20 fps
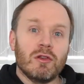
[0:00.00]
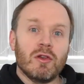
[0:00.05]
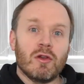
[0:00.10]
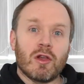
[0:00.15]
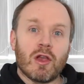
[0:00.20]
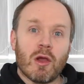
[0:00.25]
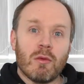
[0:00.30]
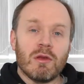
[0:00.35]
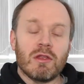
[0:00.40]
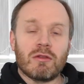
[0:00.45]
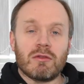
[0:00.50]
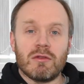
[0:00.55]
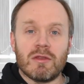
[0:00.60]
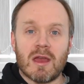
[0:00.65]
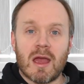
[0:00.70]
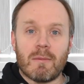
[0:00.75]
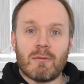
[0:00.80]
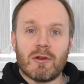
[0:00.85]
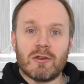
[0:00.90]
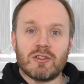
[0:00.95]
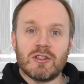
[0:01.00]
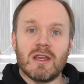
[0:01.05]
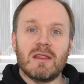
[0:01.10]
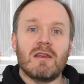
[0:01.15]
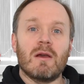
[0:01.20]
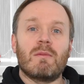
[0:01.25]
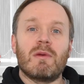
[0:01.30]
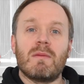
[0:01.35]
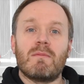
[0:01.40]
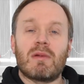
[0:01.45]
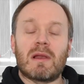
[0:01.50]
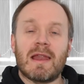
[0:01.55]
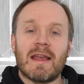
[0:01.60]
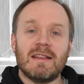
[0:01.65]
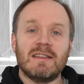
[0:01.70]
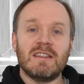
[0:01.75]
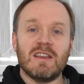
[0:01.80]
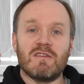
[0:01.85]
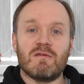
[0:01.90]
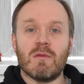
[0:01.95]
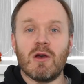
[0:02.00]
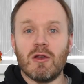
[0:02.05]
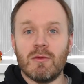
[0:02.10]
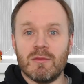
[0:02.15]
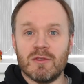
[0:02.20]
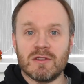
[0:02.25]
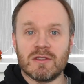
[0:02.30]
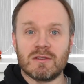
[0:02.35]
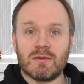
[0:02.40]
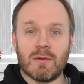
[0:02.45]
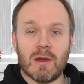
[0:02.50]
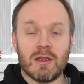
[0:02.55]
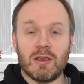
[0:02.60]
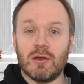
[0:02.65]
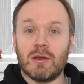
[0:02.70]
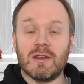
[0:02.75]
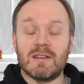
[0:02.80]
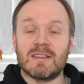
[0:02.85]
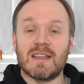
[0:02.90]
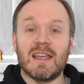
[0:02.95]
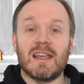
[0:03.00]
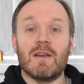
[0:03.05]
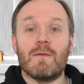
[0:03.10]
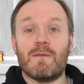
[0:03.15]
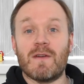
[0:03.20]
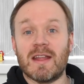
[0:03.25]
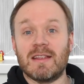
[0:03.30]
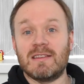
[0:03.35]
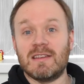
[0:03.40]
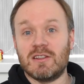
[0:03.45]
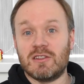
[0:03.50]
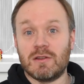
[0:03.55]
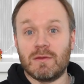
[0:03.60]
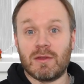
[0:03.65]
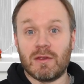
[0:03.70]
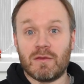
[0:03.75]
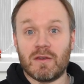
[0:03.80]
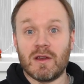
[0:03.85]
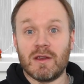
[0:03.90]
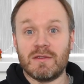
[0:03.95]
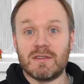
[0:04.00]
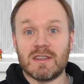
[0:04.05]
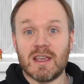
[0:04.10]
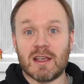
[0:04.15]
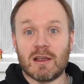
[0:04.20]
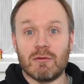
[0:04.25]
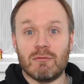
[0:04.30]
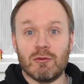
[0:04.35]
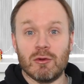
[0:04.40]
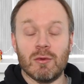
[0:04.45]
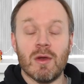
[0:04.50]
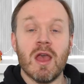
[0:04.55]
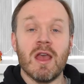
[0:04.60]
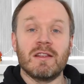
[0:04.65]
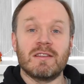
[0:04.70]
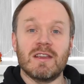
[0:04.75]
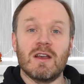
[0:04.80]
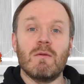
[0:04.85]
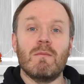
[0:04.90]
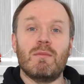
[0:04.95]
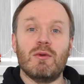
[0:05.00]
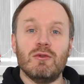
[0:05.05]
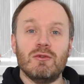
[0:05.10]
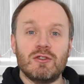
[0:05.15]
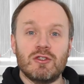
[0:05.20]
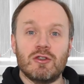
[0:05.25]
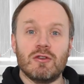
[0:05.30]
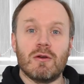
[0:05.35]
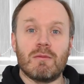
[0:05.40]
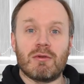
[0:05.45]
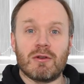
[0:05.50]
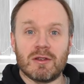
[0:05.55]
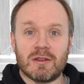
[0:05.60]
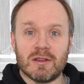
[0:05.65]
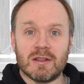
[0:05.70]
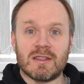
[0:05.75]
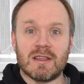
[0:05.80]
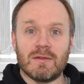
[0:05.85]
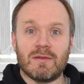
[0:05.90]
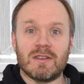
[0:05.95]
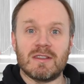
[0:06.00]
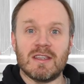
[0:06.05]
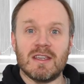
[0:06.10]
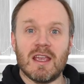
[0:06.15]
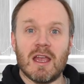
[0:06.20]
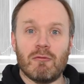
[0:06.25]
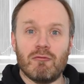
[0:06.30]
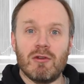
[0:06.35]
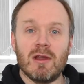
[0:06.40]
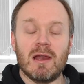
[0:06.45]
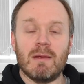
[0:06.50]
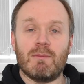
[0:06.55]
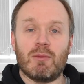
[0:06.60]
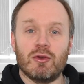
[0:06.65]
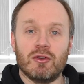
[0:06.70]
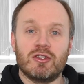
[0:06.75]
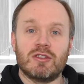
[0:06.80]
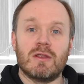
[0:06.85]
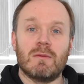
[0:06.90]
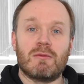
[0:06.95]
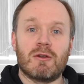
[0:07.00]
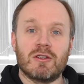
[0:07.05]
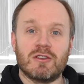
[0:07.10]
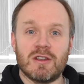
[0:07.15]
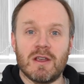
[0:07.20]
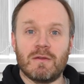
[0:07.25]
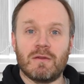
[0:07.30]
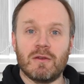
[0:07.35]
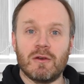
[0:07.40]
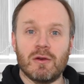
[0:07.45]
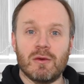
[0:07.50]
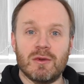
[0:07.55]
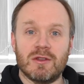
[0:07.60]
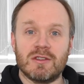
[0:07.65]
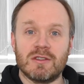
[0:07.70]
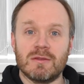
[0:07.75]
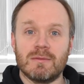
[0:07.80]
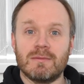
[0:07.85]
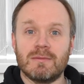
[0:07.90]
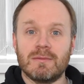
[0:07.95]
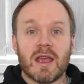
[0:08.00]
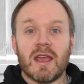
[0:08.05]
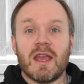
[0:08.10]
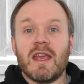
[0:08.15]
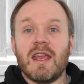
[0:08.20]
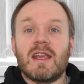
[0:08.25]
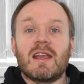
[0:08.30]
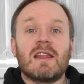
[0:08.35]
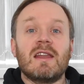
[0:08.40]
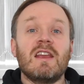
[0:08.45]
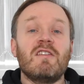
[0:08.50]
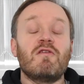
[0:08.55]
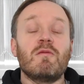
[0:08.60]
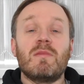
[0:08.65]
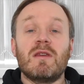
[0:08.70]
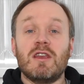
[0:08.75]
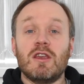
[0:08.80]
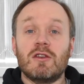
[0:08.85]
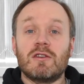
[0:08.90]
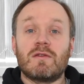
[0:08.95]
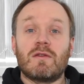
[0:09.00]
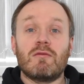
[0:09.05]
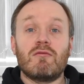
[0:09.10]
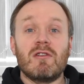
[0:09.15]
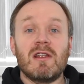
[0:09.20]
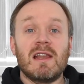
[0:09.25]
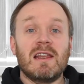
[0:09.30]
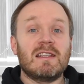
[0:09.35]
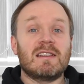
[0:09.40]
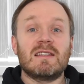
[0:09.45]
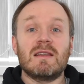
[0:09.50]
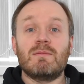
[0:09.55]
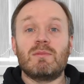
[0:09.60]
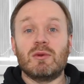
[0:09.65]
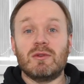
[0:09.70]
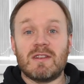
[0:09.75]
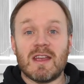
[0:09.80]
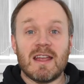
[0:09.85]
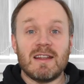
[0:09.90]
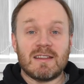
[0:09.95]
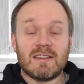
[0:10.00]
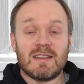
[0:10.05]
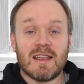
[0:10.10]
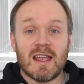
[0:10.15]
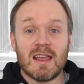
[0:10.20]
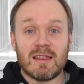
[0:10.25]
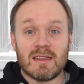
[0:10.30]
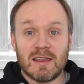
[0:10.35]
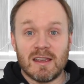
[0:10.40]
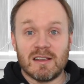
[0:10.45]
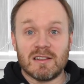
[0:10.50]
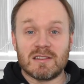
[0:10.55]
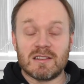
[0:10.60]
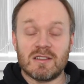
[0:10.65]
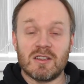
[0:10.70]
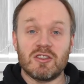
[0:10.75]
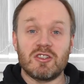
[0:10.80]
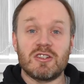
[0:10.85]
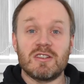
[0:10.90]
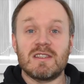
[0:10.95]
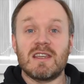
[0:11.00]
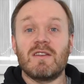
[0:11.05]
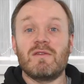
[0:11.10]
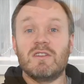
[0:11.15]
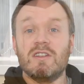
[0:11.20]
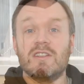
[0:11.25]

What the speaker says: you're going through that project, there'll be plenty of moments where you can take advantage of the 5-second rule to help boost your productivity and really push the project forwards. It can even be used for really simple day-to-day things, such as giving